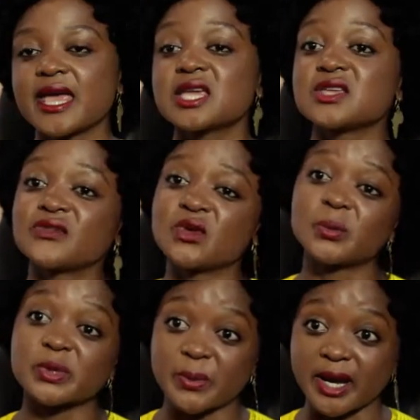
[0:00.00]
If
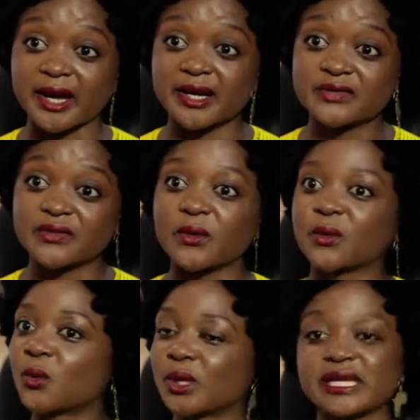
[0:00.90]
you're prepared
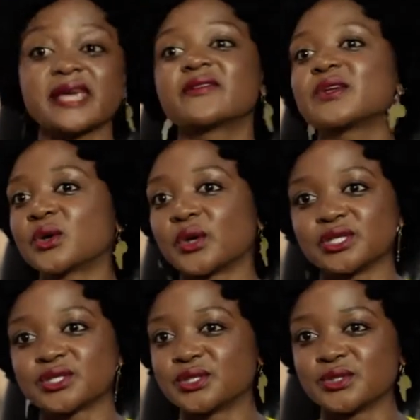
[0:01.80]
for whatever you're
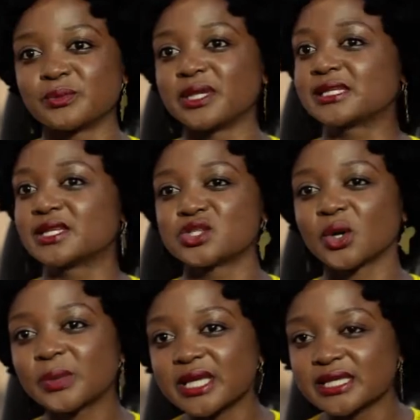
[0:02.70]
going to do, be it a
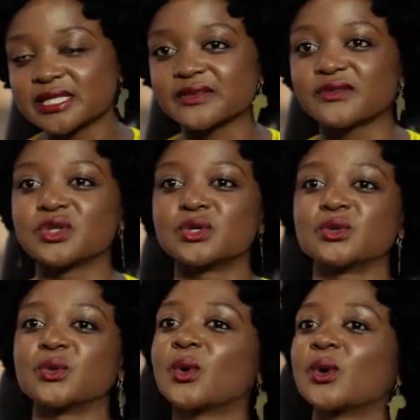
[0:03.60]
job
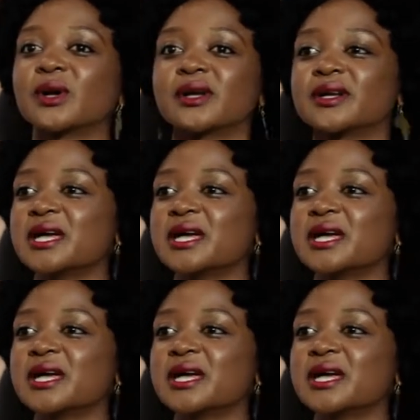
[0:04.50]
interview or